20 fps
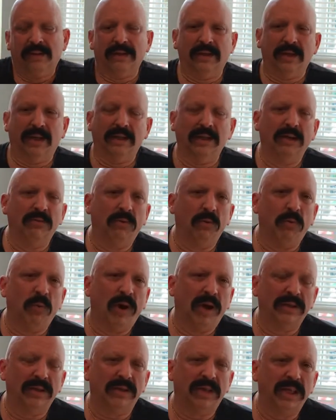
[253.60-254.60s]
I never
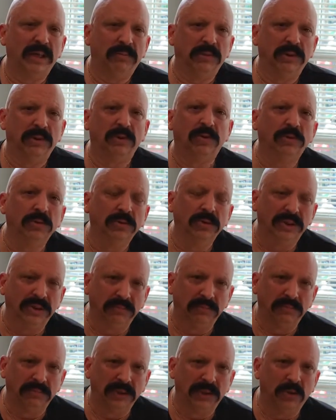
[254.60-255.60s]
wanted to keep a
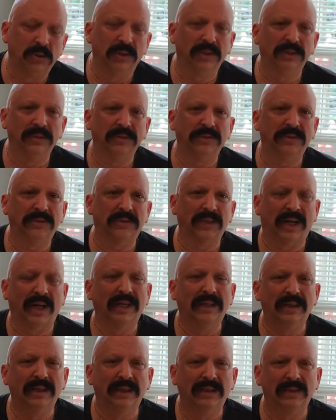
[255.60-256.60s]
student because I
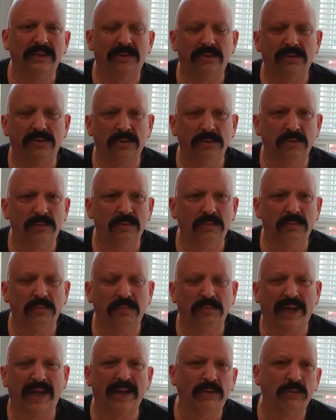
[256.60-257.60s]
needed to
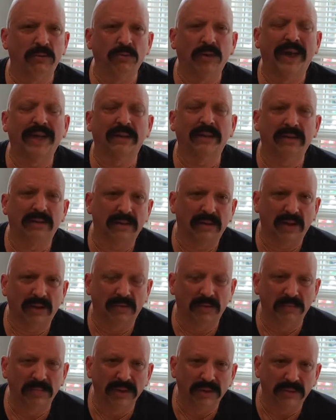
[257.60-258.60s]
pay the rent of
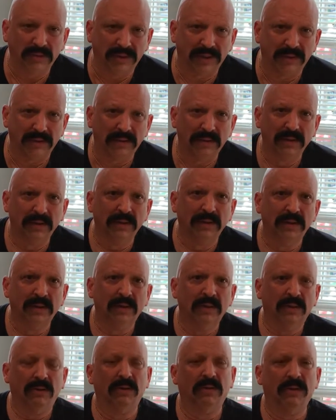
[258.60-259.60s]
a building
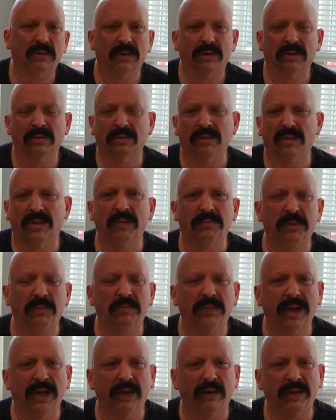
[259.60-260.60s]
or keep them
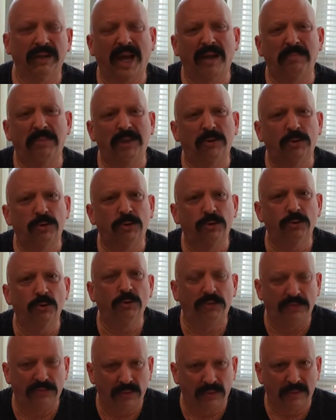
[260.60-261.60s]
there and not be
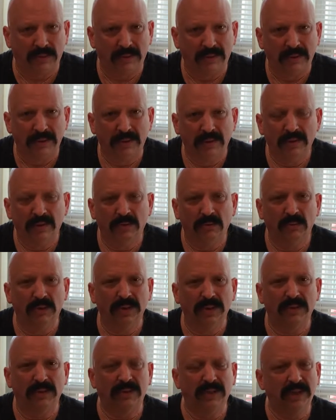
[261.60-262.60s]
truthful
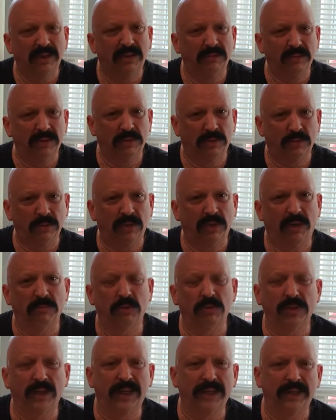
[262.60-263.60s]
with the individual that I'm
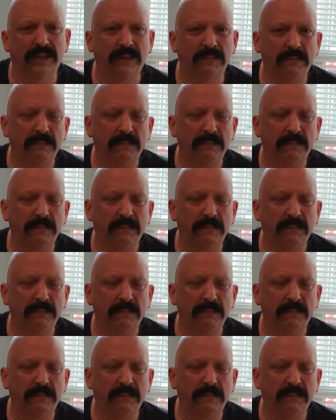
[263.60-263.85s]
training.